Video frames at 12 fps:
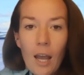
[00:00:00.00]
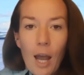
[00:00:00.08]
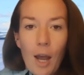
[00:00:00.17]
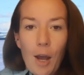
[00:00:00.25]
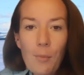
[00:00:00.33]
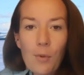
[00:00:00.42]

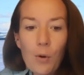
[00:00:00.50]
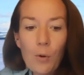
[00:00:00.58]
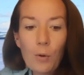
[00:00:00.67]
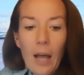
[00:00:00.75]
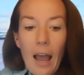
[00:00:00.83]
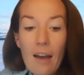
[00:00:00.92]

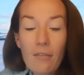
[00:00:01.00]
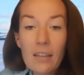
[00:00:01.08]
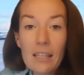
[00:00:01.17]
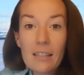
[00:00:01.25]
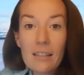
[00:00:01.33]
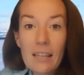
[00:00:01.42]
all have
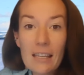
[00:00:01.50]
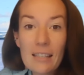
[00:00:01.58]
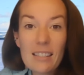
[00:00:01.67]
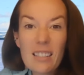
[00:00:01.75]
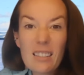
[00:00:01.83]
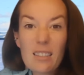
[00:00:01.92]
these
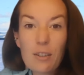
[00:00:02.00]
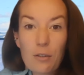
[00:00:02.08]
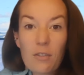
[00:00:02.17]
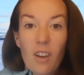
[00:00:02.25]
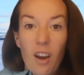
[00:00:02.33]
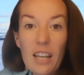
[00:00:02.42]
sort of
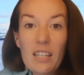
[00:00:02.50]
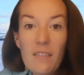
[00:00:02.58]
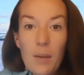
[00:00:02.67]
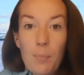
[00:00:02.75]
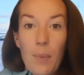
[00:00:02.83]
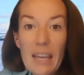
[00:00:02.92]

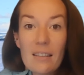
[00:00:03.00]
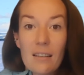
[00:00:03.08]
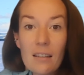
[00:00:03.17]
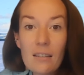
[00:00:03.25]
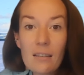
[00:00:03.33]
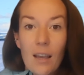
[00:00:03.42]
scientific
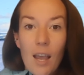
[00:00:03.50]
bases,